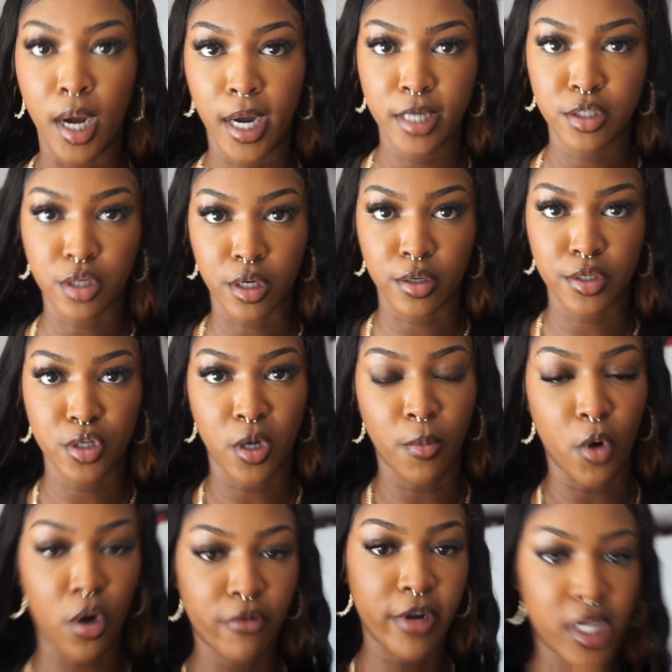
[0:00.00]
Hi, y'all. So I'm
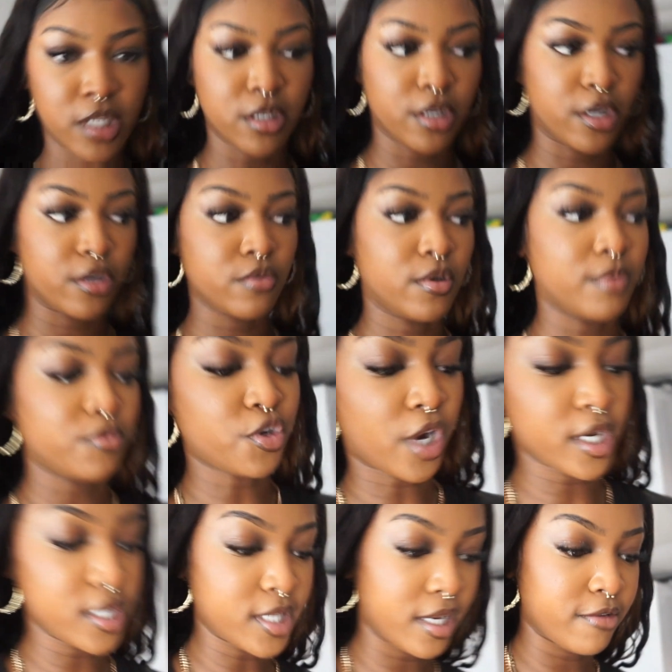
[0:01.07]
all ready to go. I'm
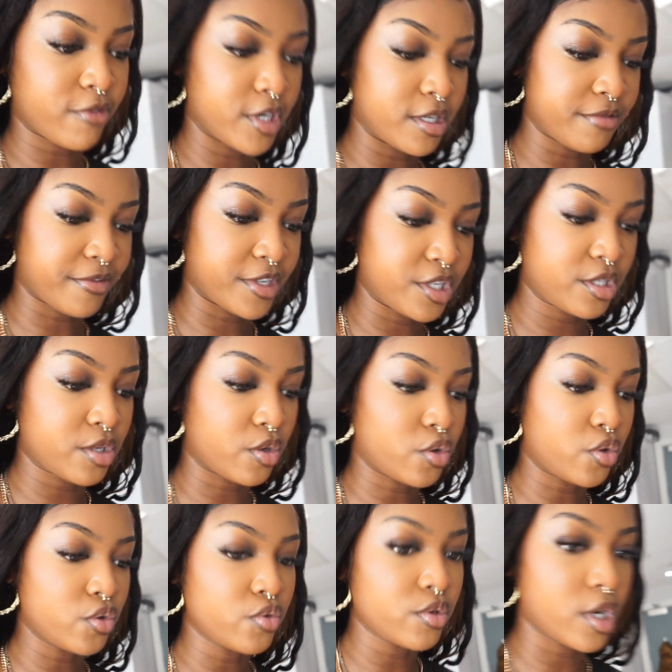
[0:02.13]
trying to stand in front of the fan just to
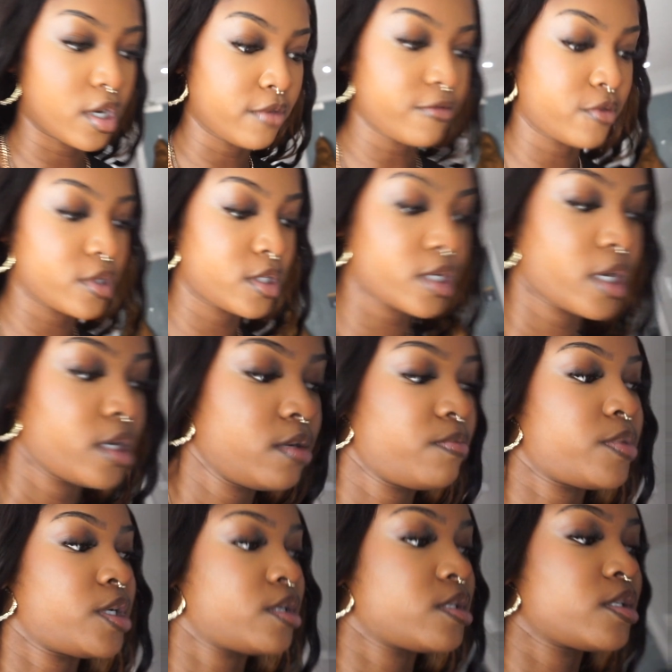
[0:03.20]
cool down for a second
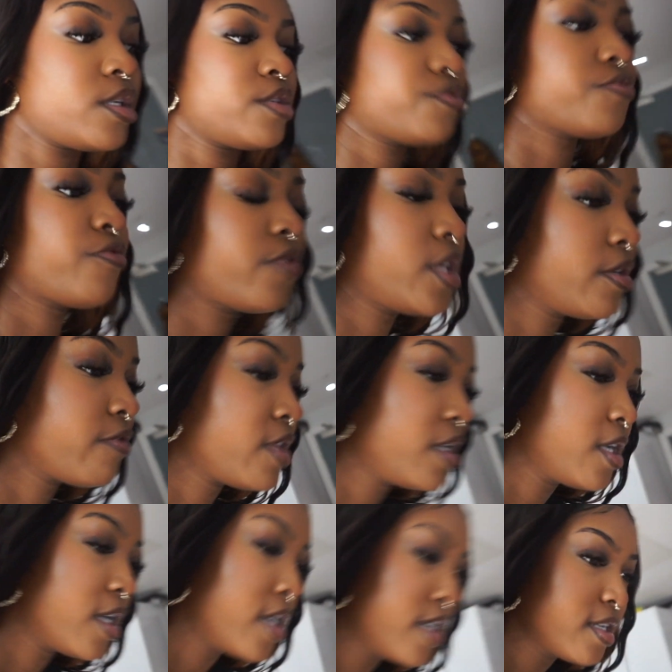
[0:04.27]
because it's really, really
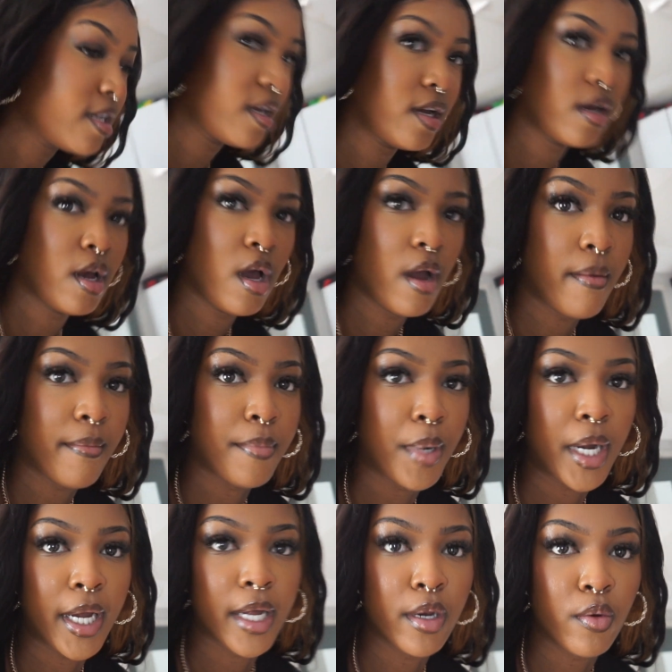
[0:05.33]
hot.
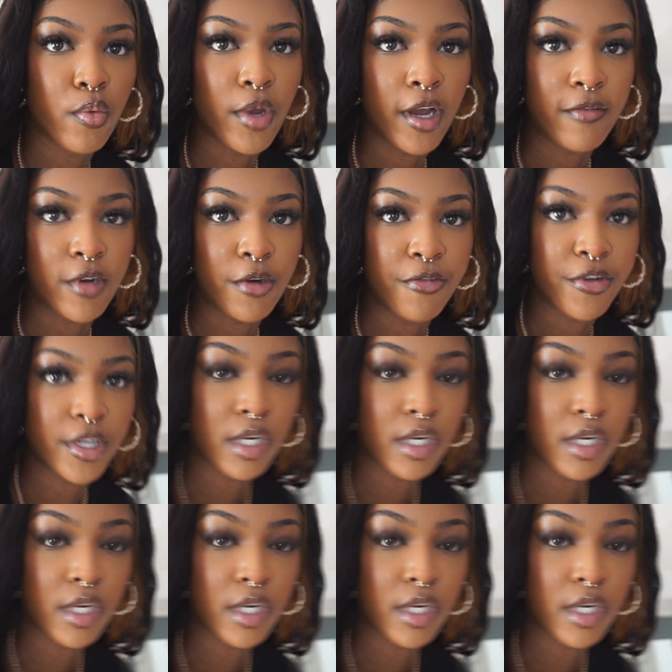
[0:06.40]
But we have outfit